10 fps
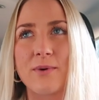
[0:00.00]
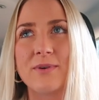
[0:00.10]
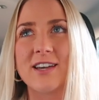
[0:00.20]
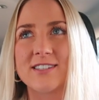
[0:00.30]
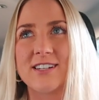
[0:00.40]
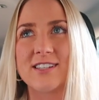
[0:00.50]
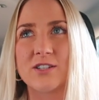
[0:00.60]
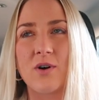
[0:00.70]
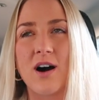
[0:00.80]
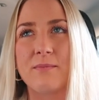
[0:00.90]
But because it is
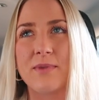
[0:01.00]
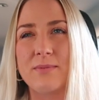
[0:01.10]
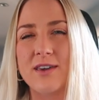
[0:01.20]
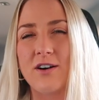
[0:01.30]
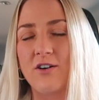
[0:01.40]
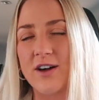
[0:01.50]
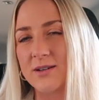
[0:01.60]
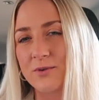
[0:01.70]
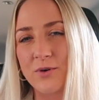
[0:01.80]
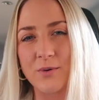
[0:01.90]
so hot, maybe I'll end
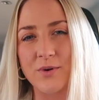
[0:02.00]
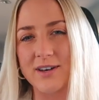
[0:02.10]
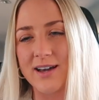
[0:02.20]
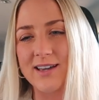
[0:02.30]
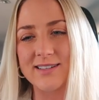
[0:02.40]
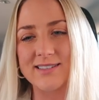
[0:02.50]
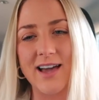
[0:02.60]
up going with an ice.